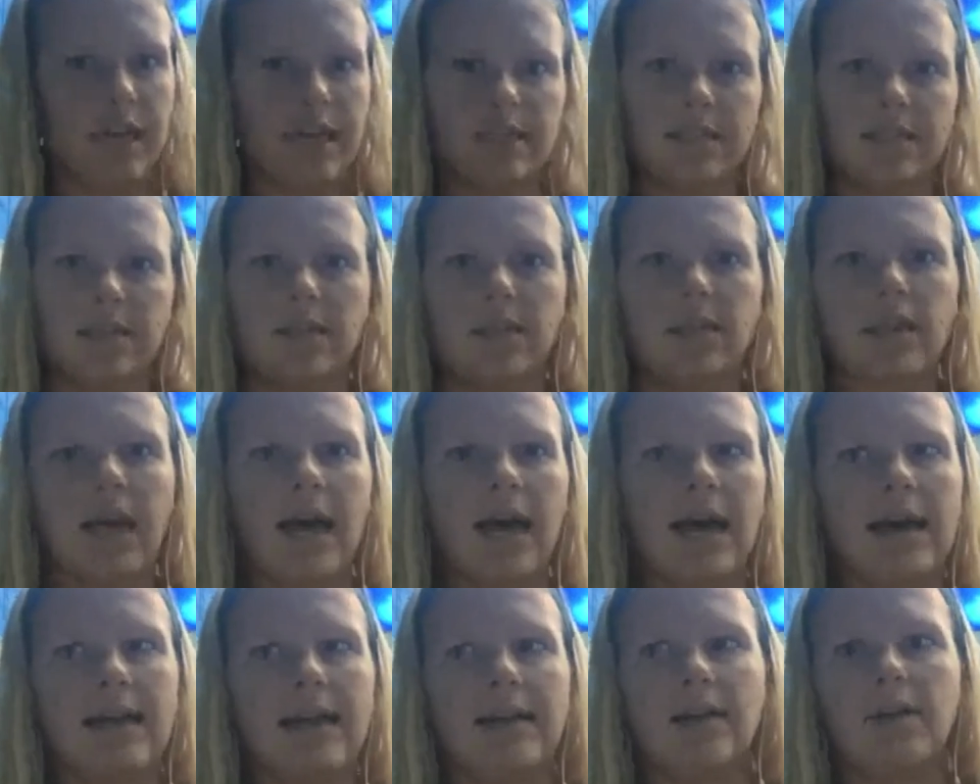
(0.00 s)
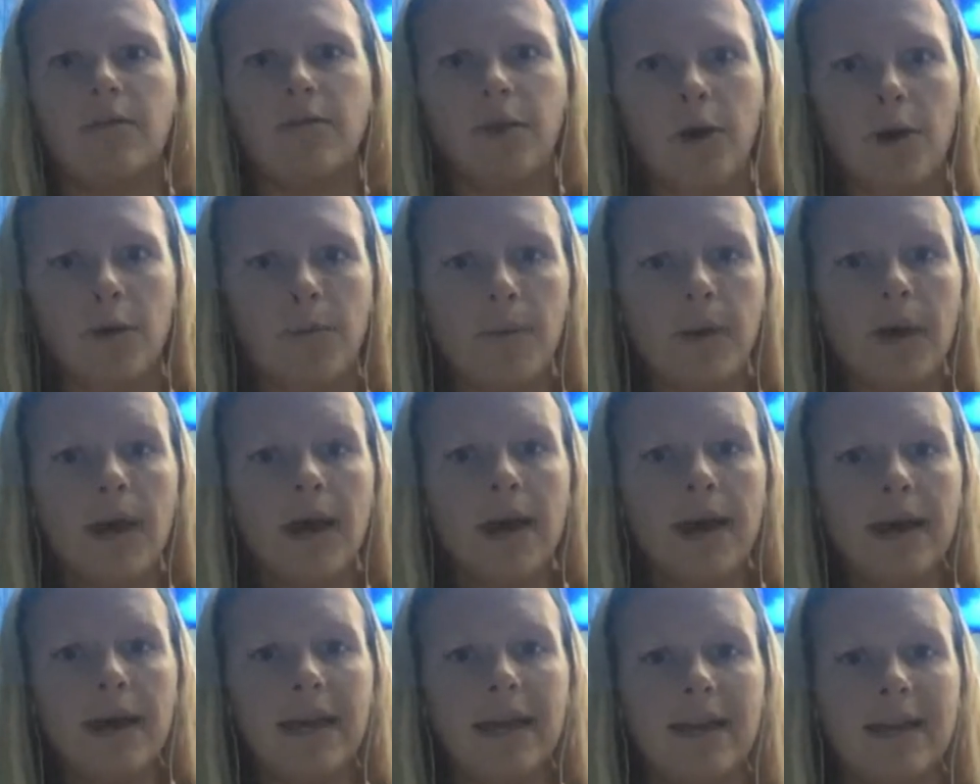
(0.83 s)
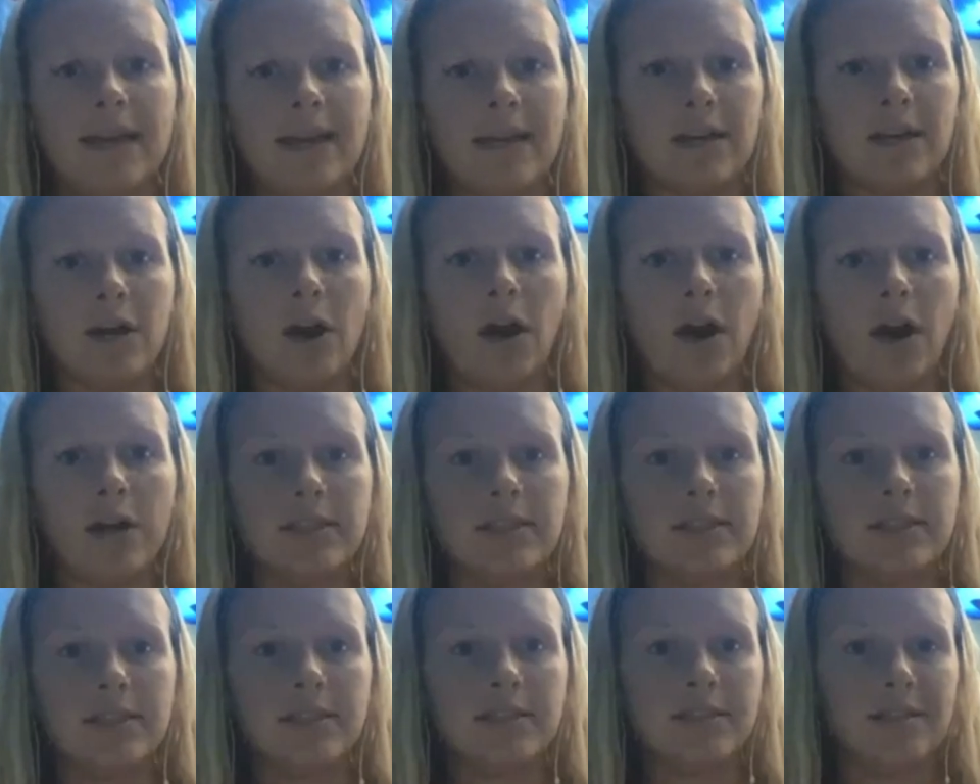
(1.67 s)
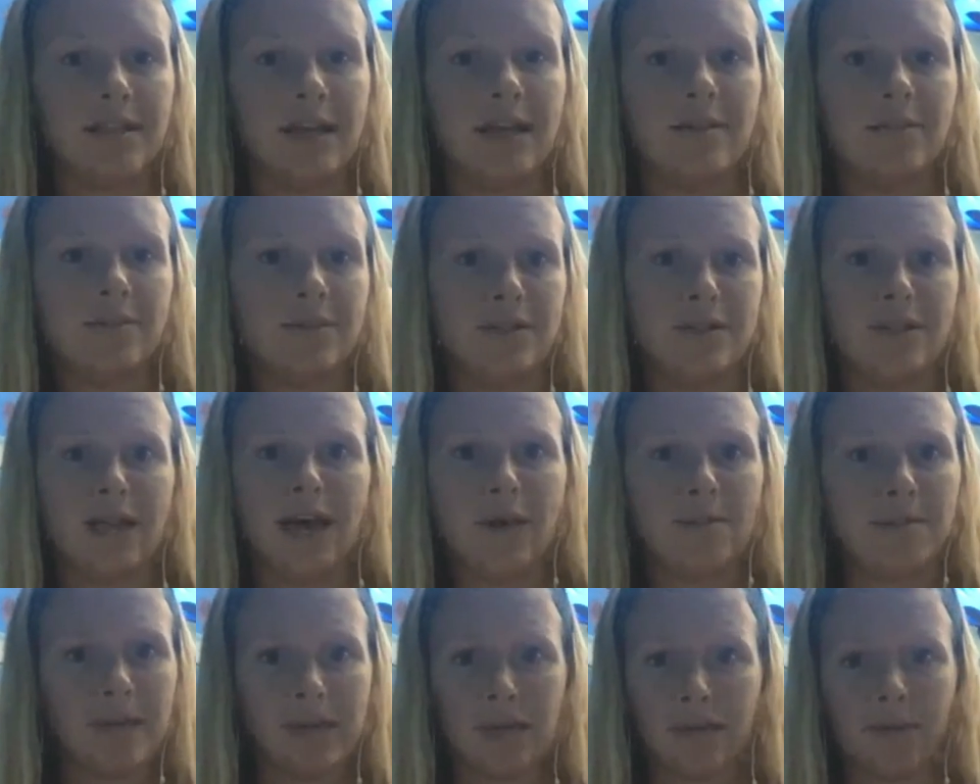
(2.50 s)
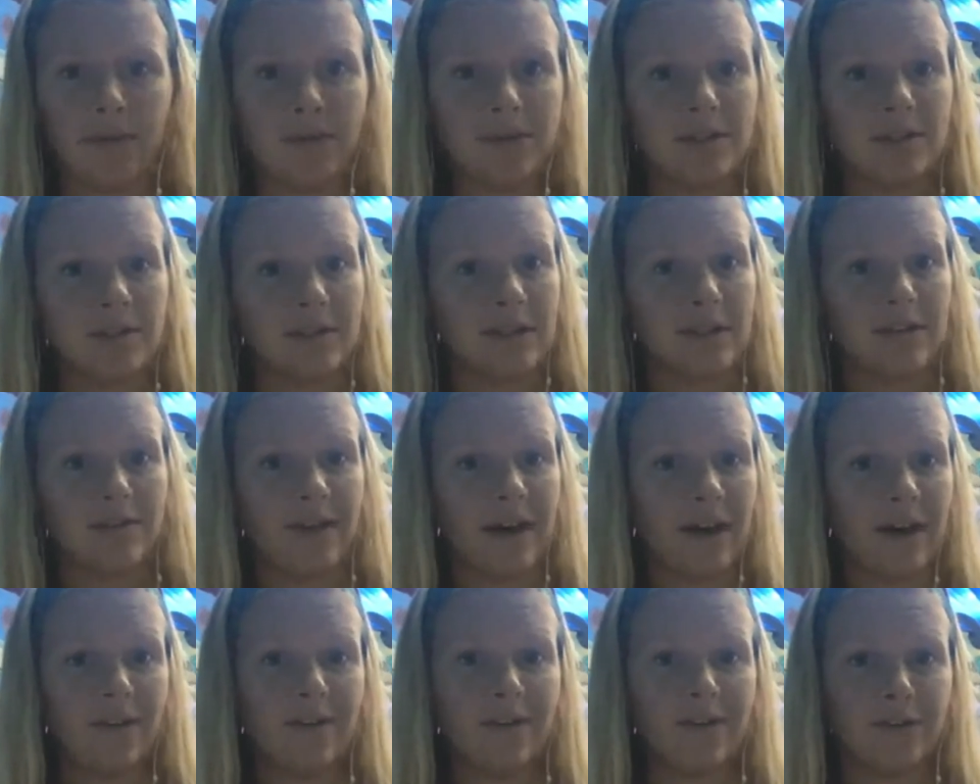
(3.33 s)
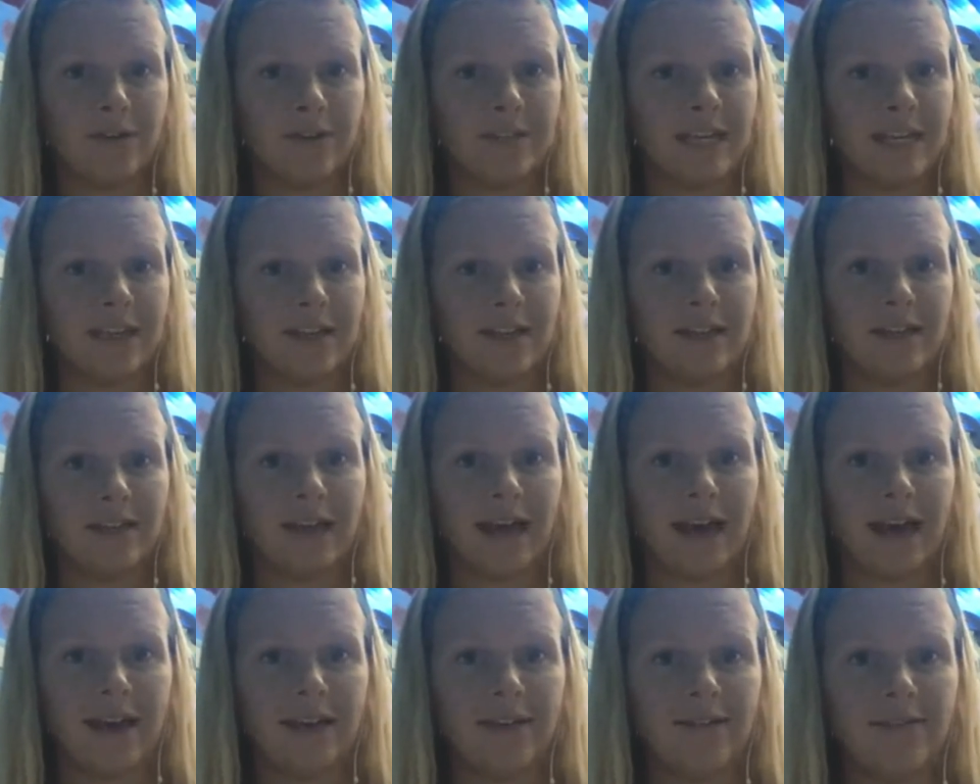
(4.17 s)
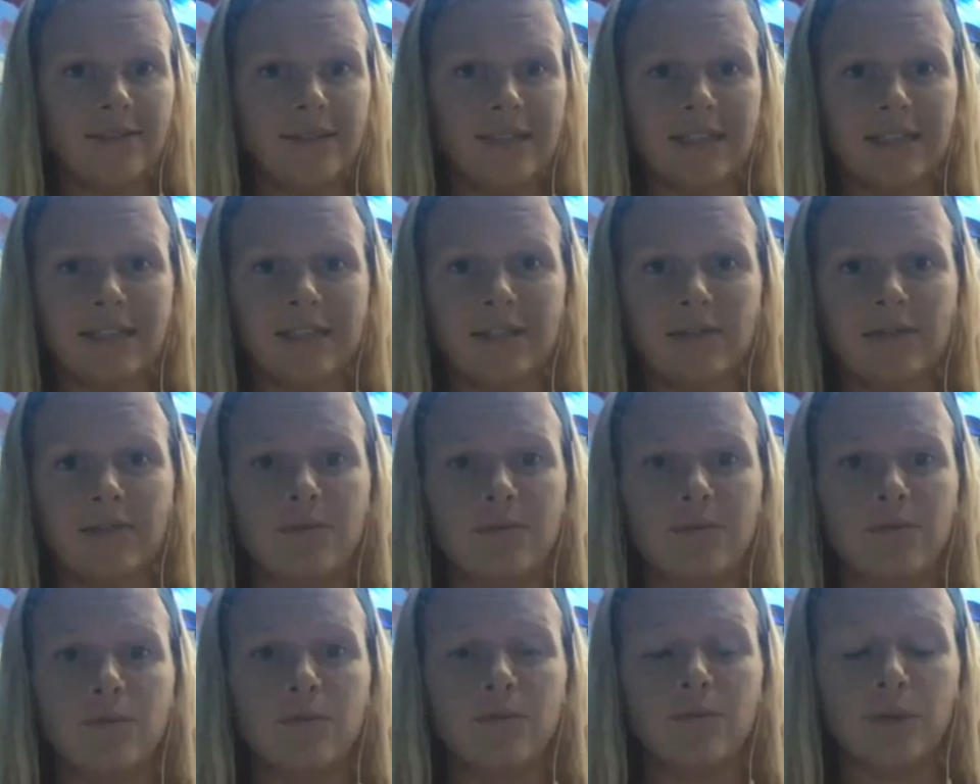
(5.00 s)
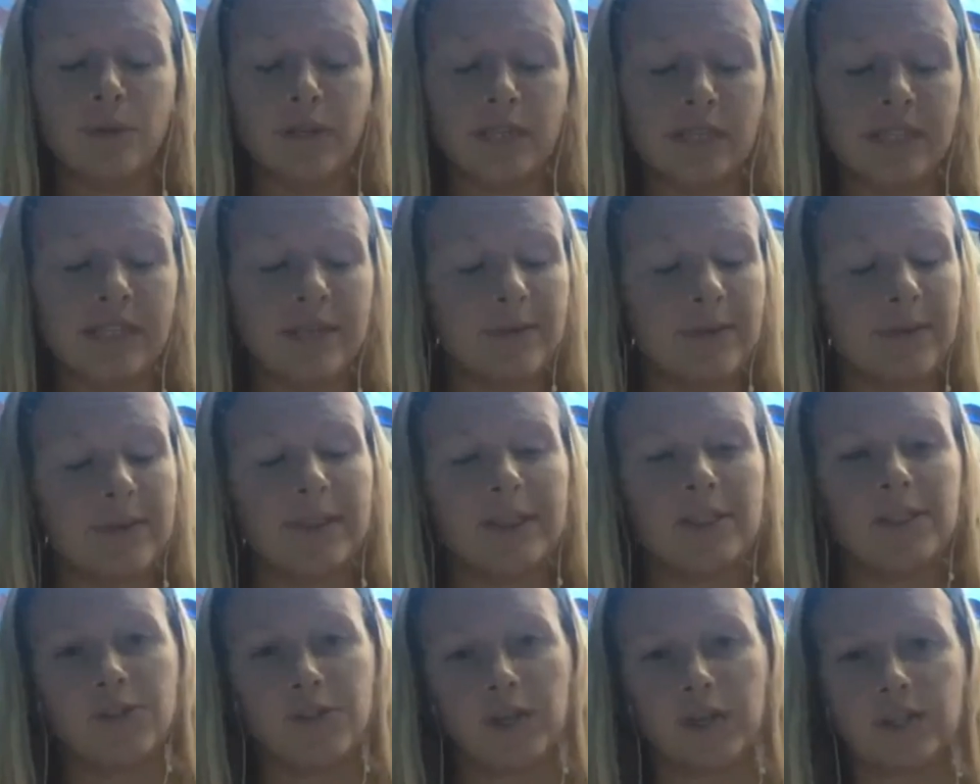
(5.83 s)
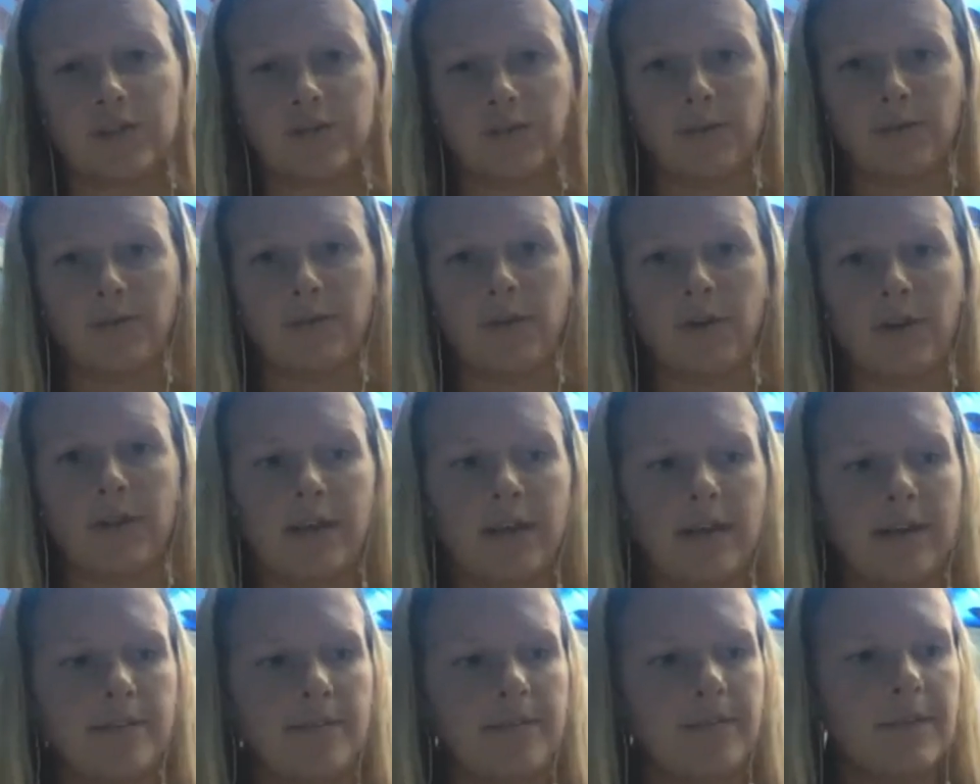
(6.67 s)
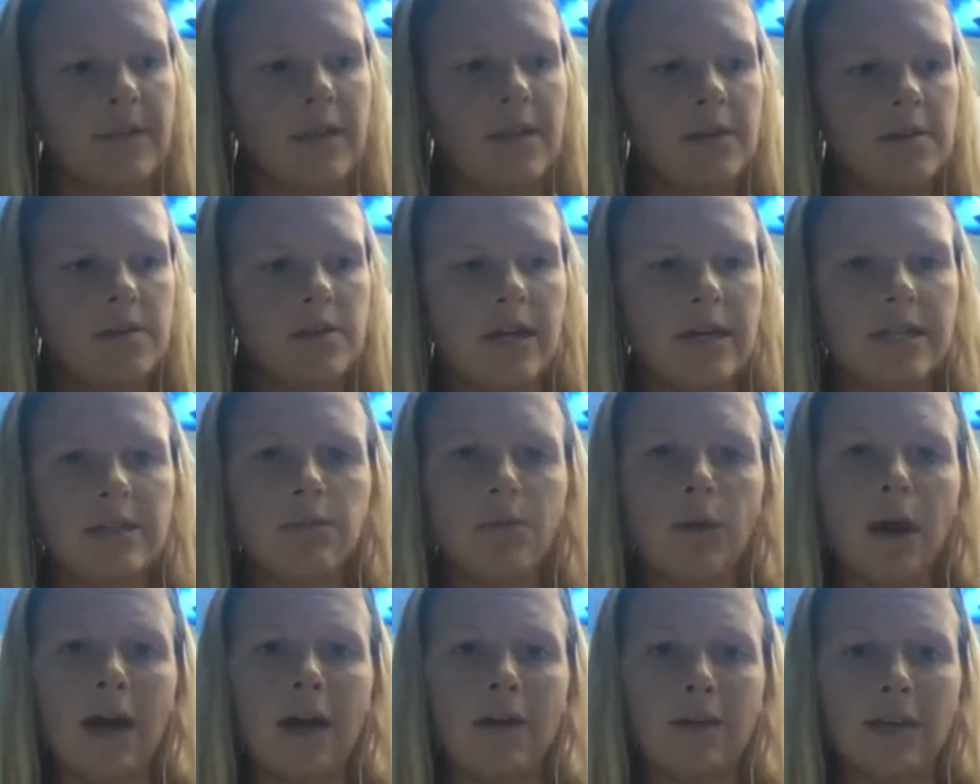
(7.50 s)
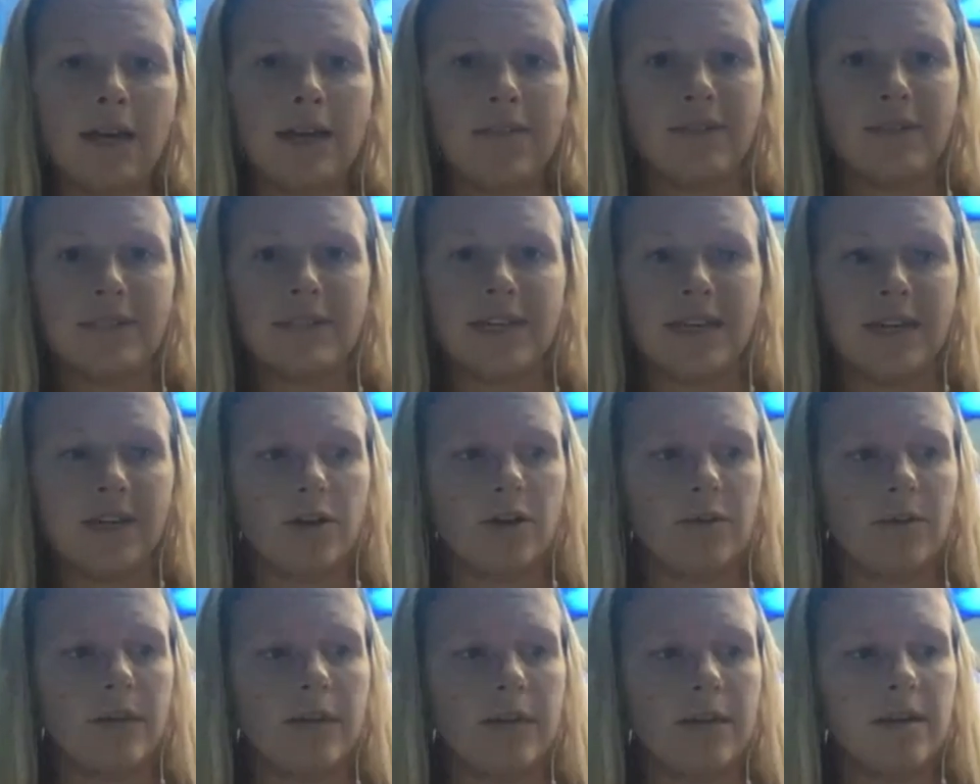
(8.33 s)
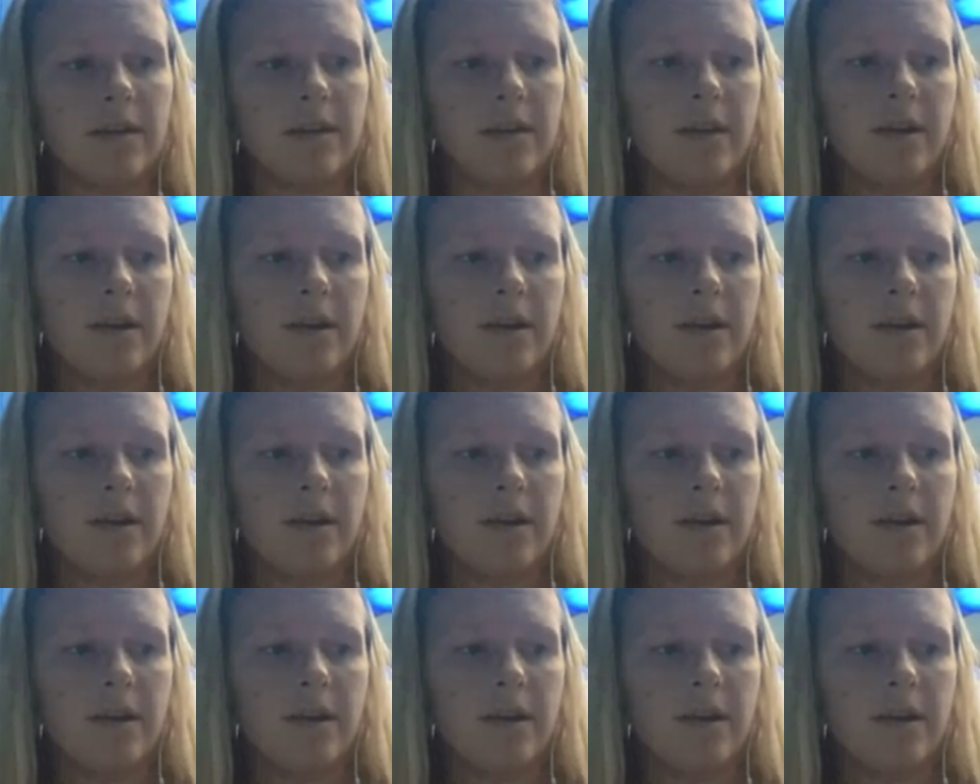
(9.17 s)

nets and line and rope, and it causes them to not be able to live out their daily lives, and it's really, really stressful for them. So that's wildlife entanglement.